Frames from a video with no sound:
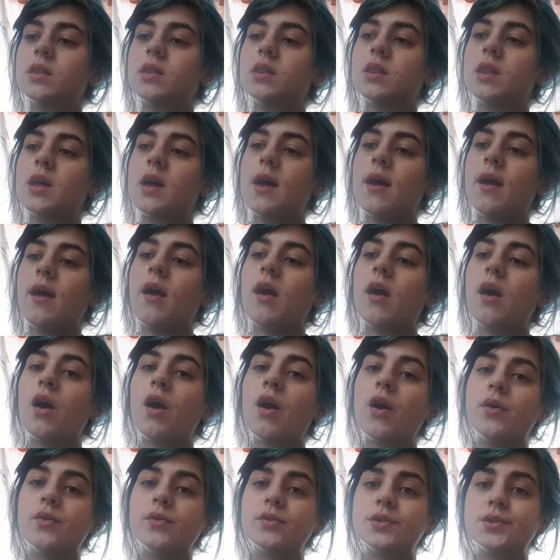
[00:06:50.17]
the
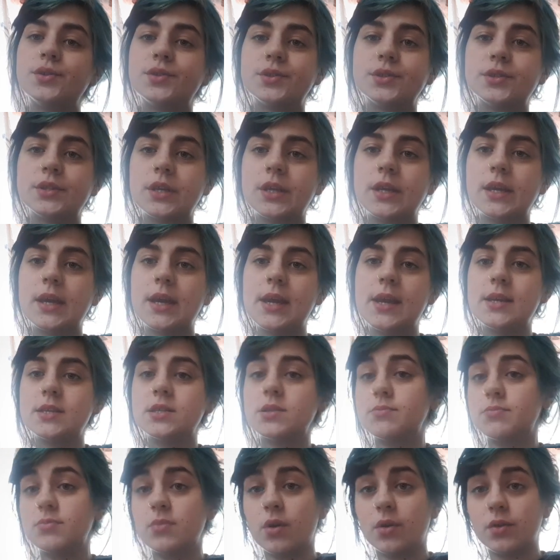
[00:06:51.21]
host is
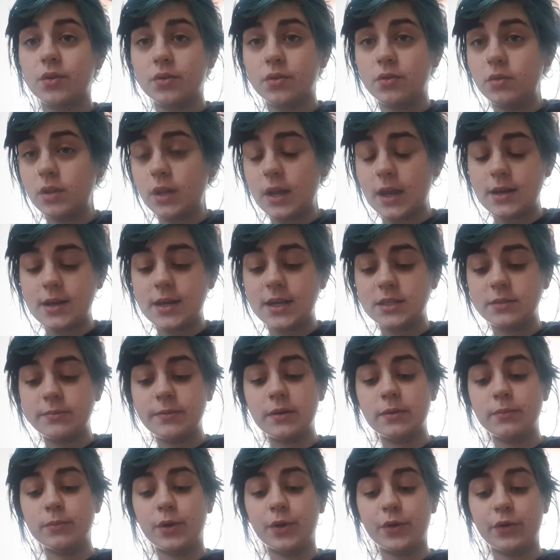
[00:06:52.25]
a model and has
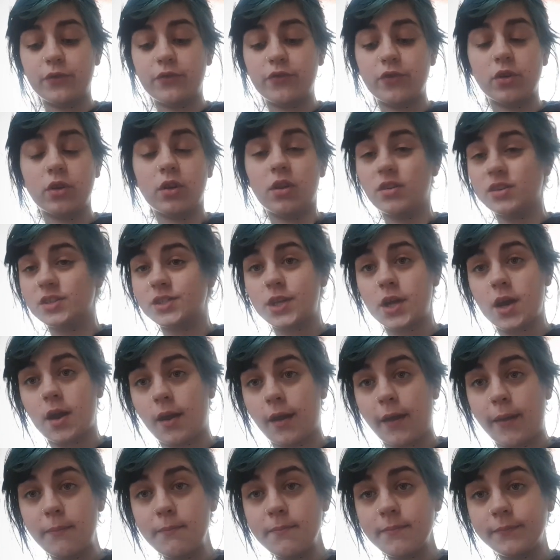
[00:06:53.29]
been a model for a long
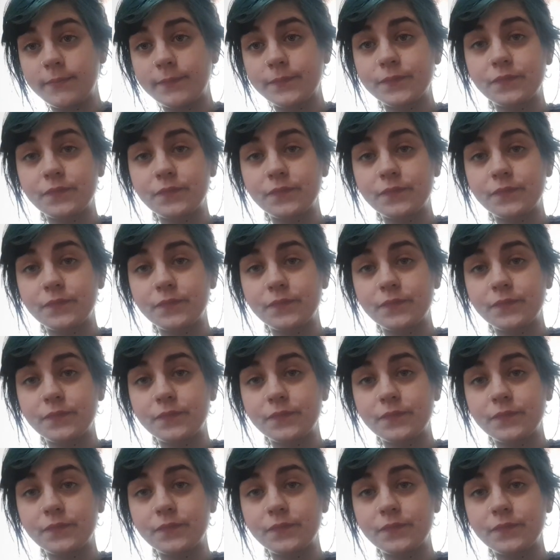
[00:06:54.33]
time,